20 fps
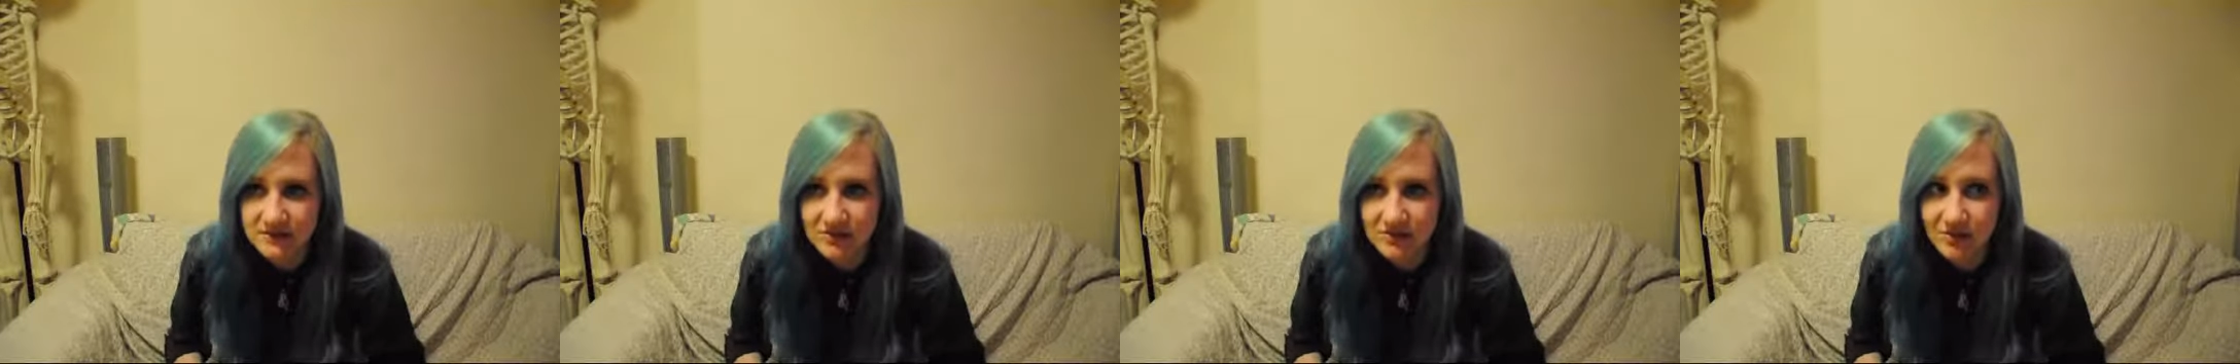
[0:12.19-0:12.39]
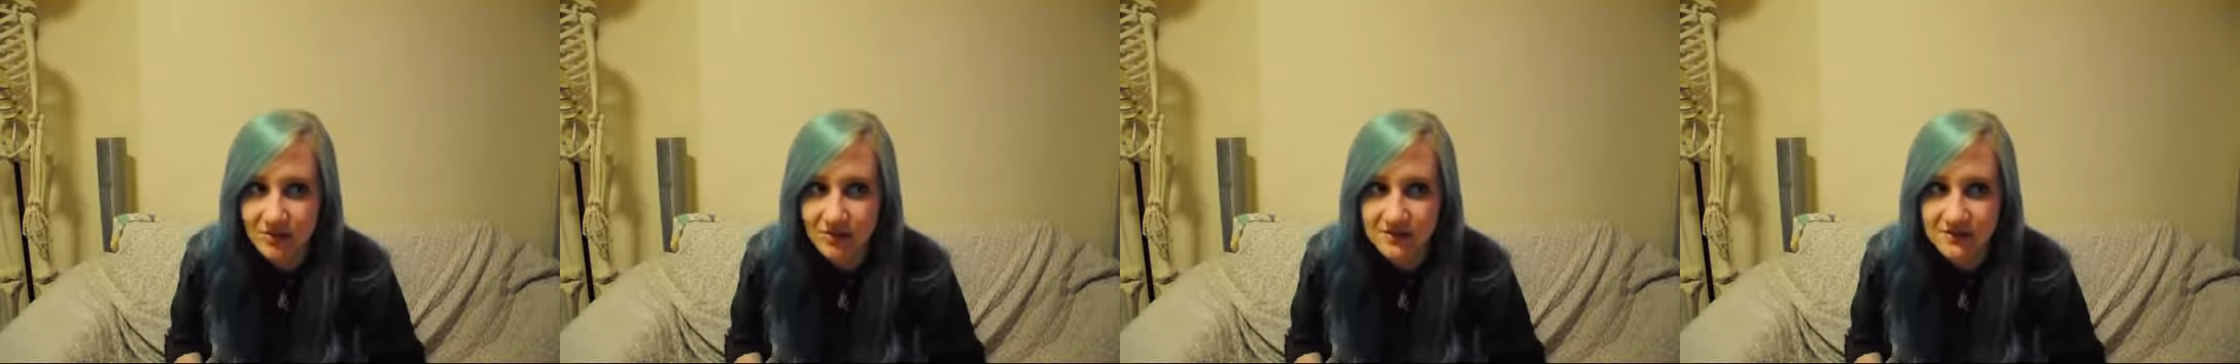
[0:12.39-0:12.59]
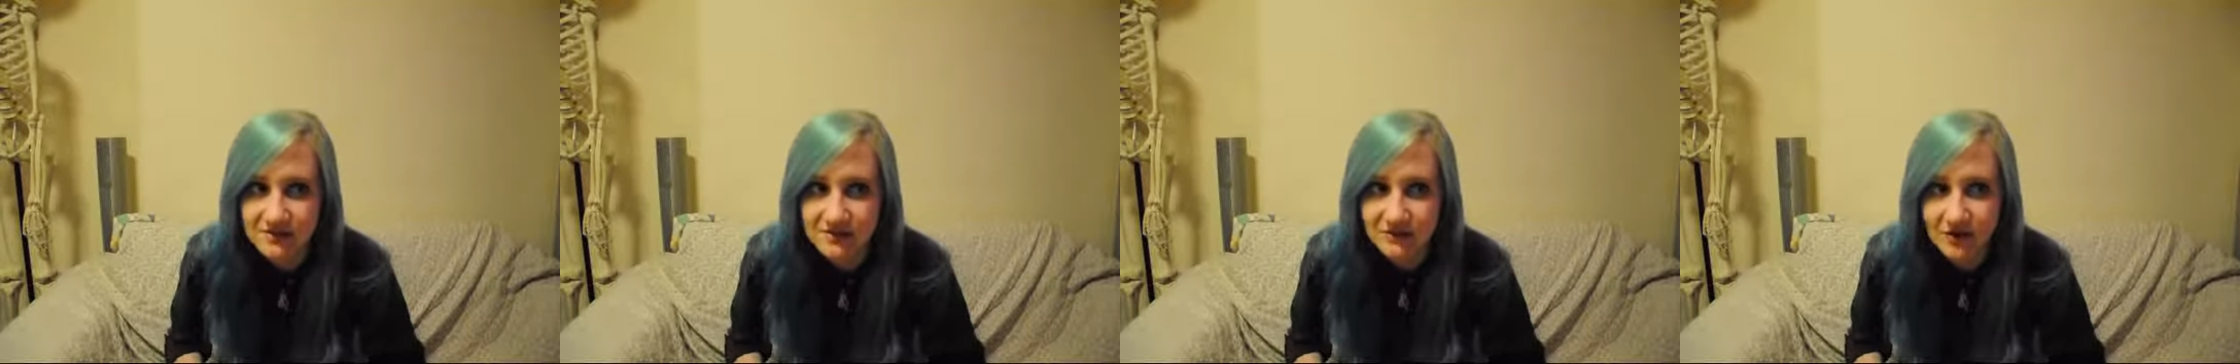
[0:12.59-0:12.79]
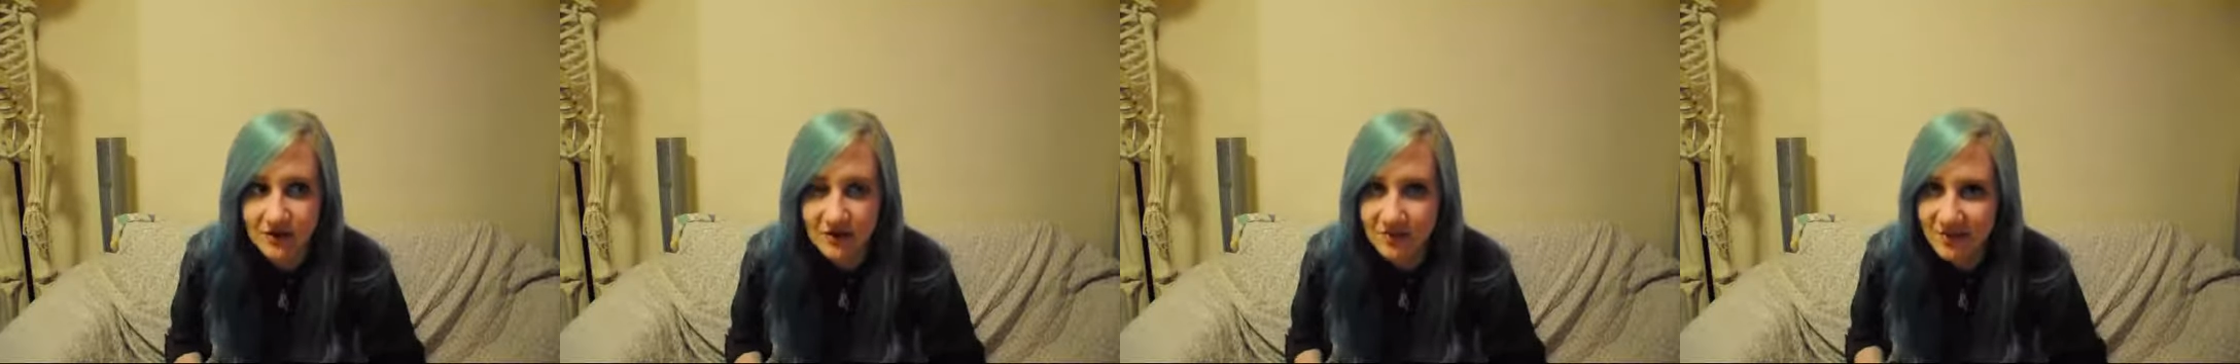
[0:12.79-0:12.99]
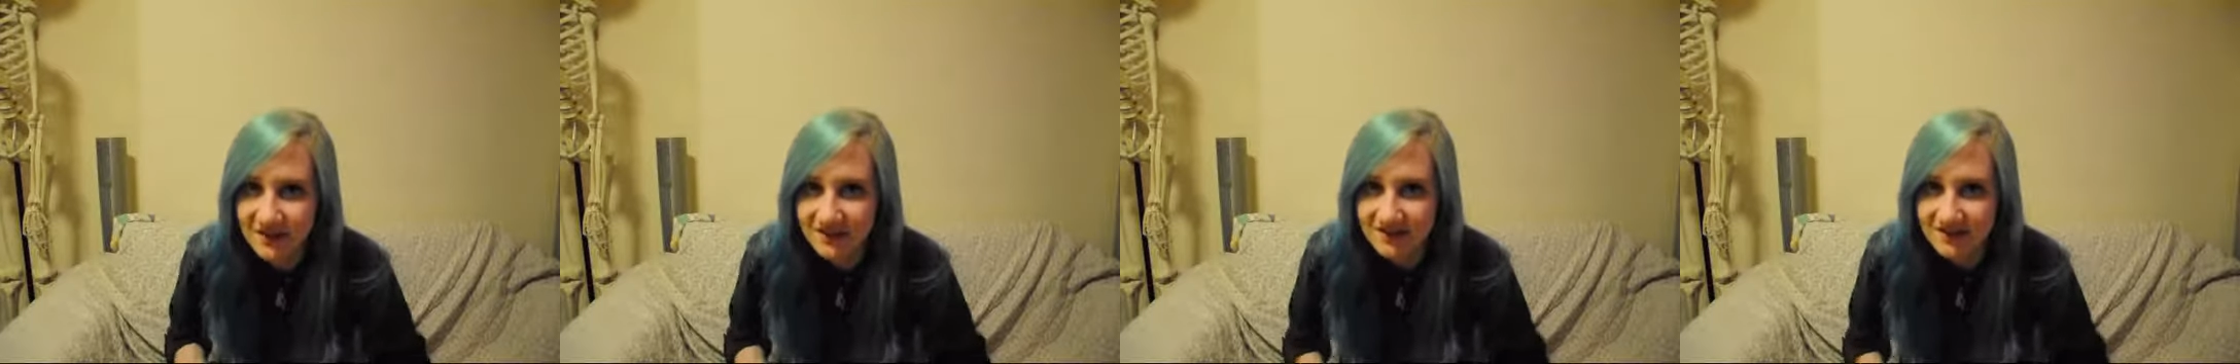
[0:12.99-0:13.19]
not as
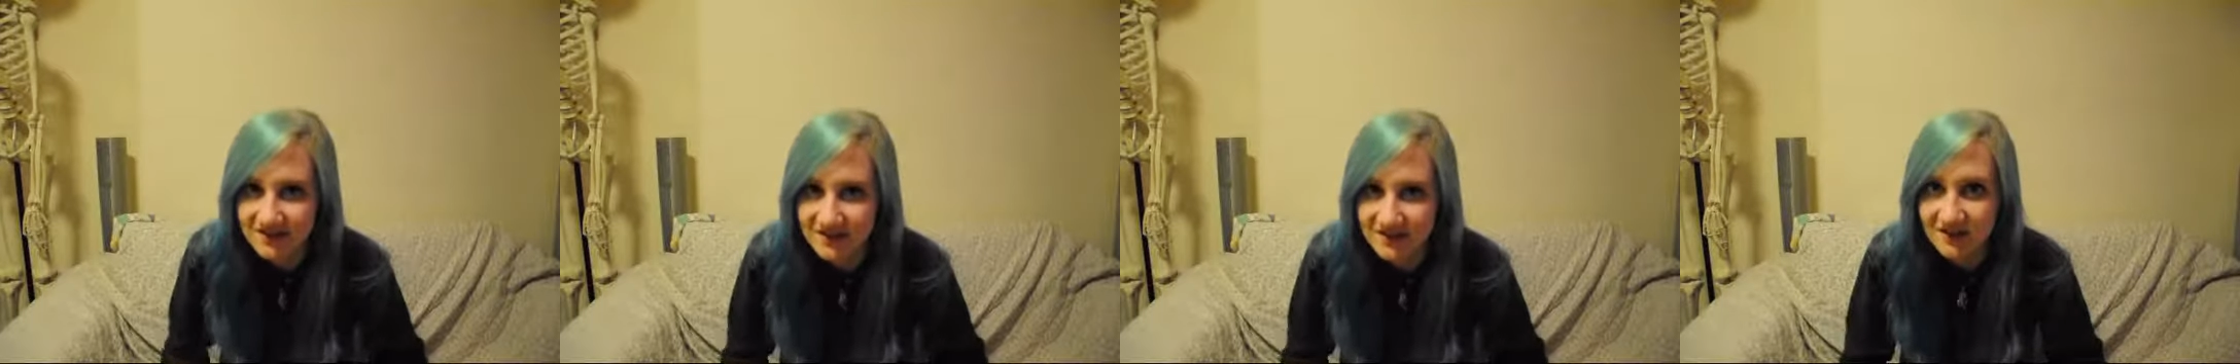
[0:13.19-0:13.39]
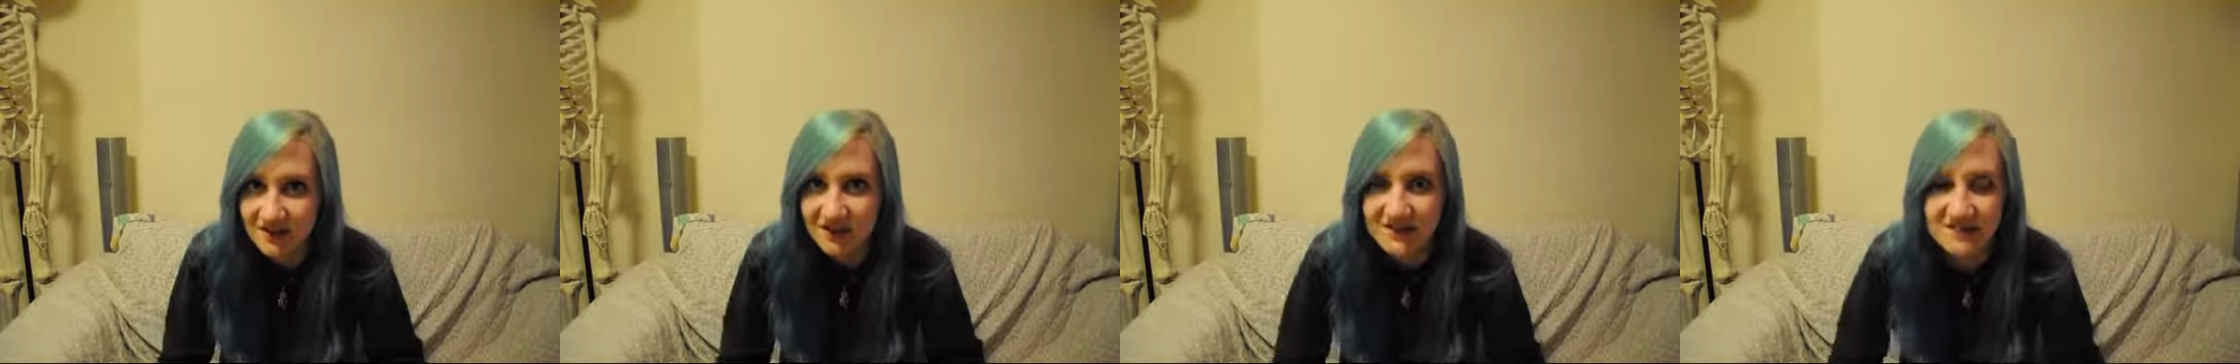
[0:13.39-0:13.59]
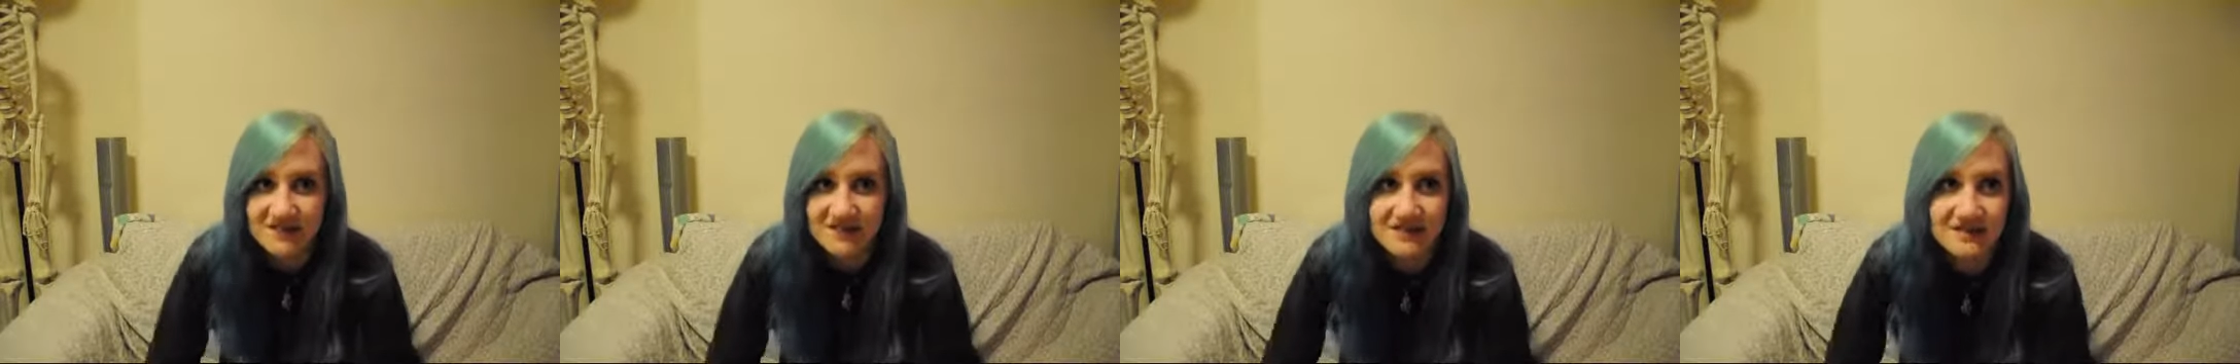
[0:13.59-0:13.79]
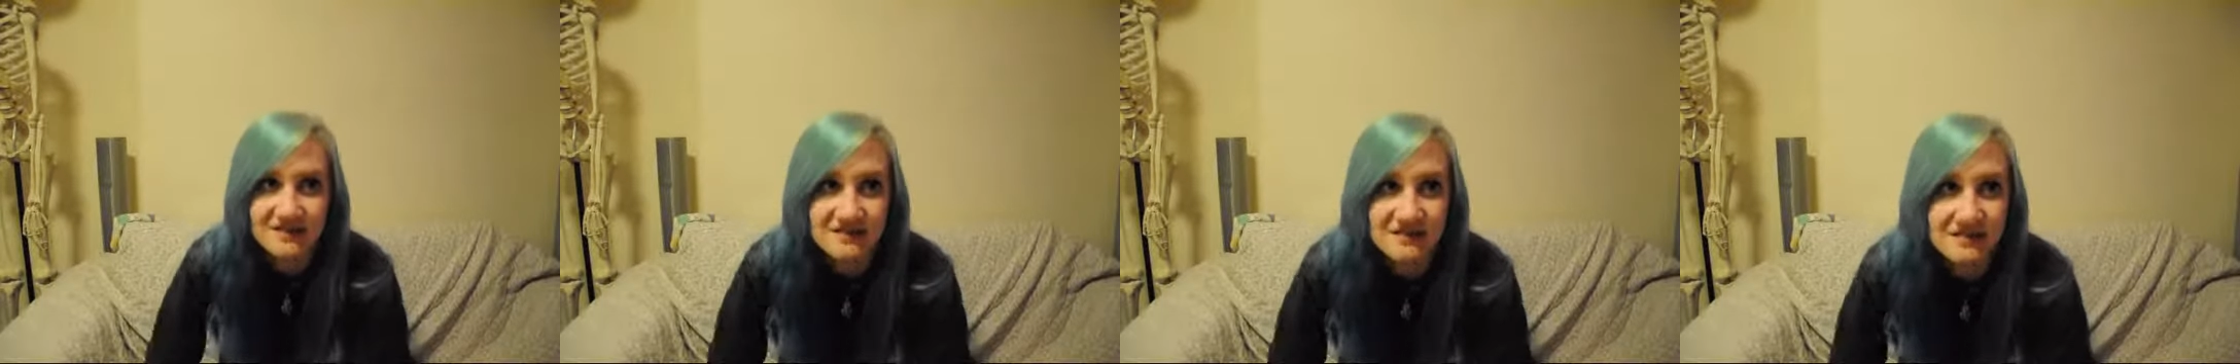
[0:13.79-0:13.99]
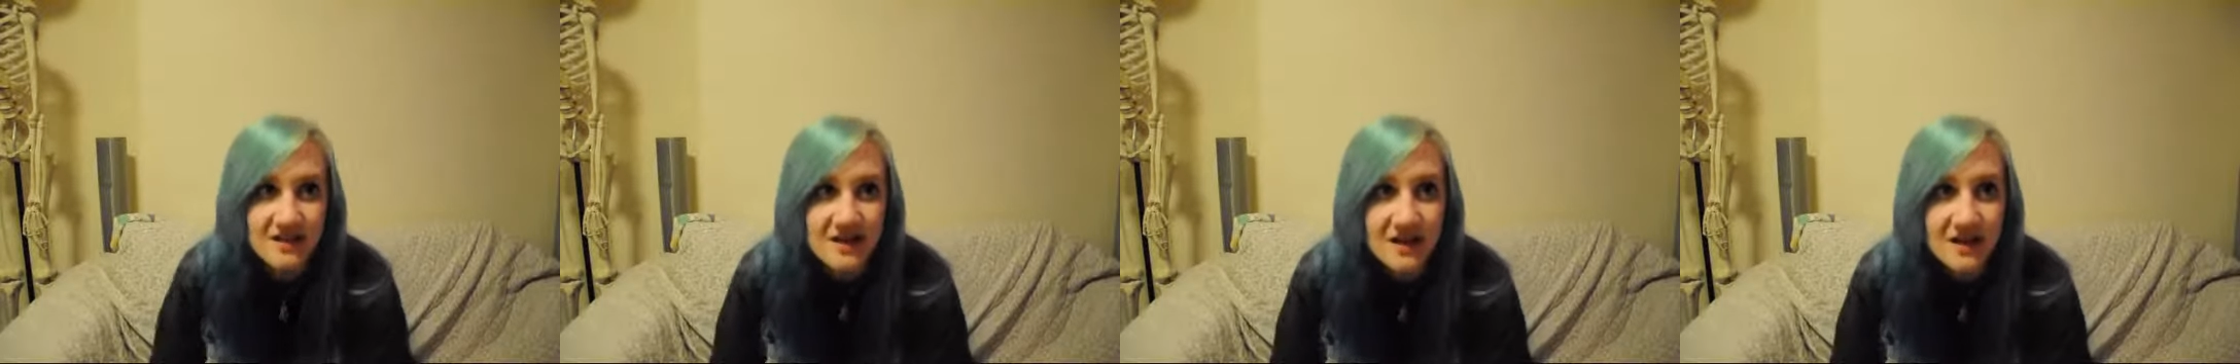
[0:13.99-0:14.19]
far back as the
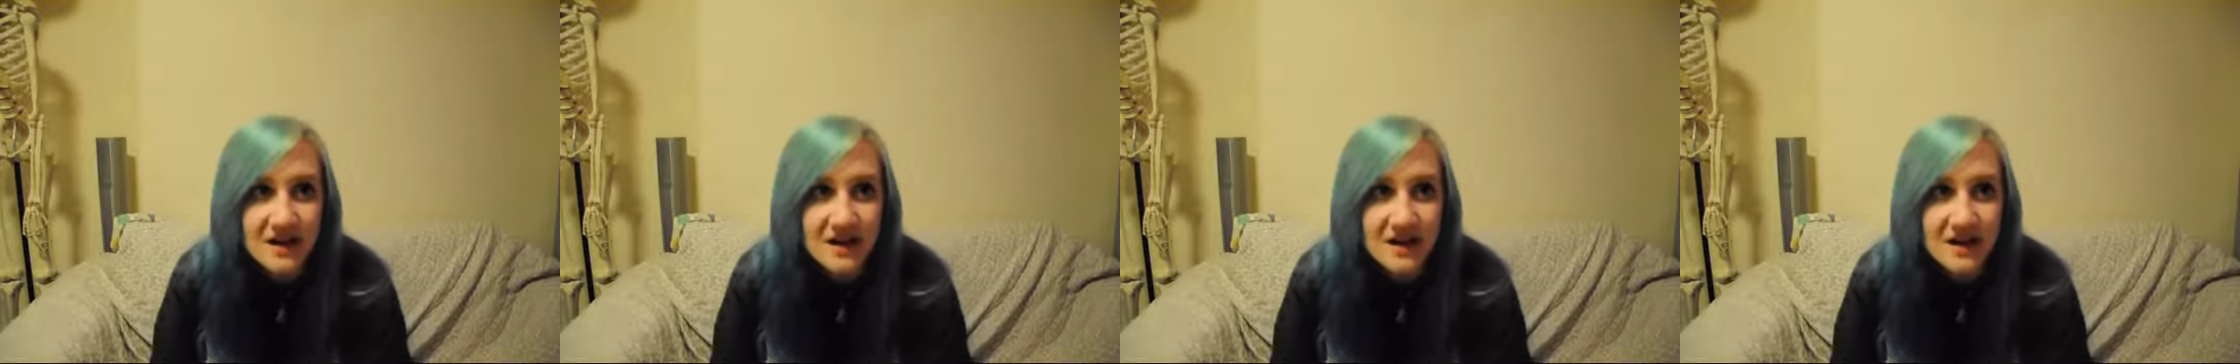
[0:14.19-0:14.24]
90s.